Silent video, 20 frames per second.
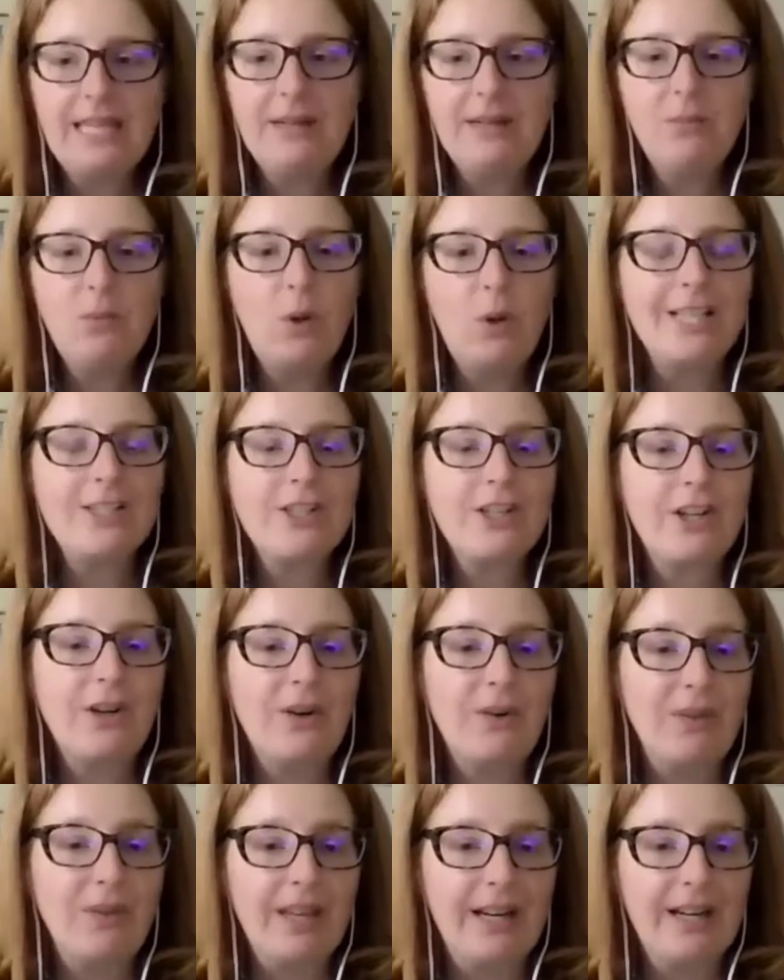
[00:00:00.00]
they want to
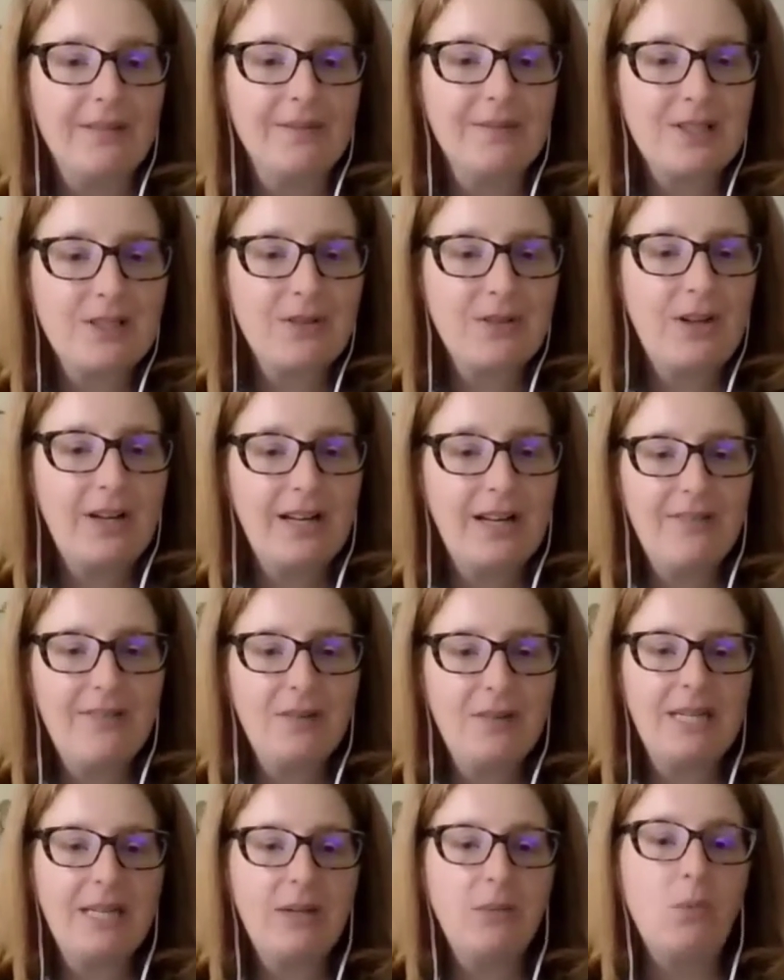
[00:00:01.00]
go there. So not
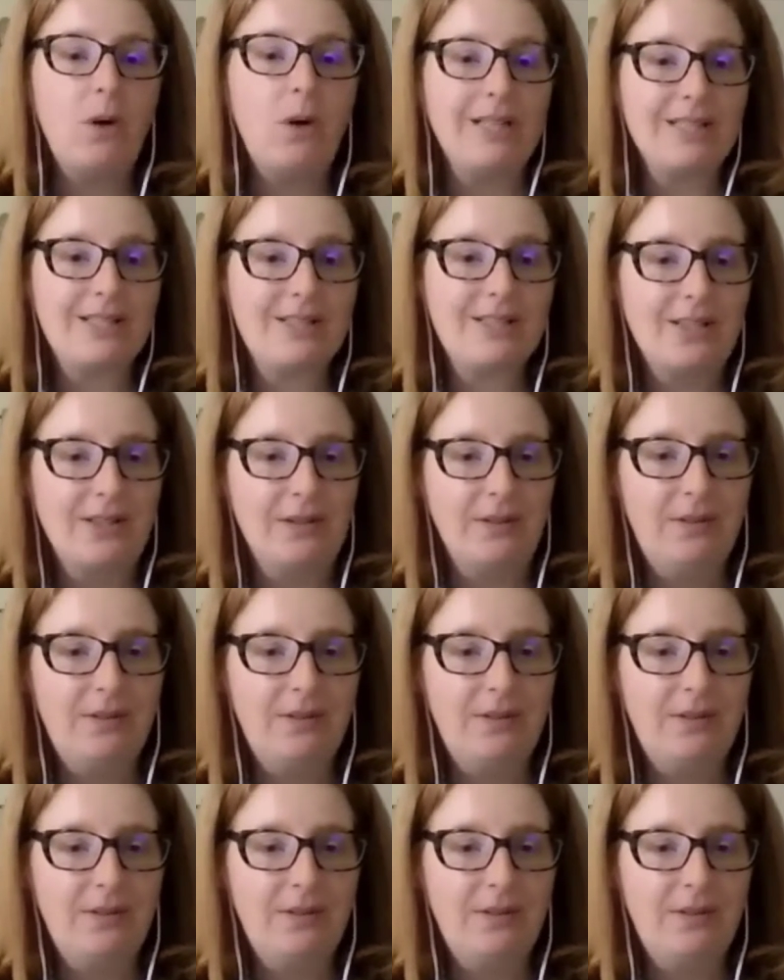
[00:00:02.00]
everybody wants okay.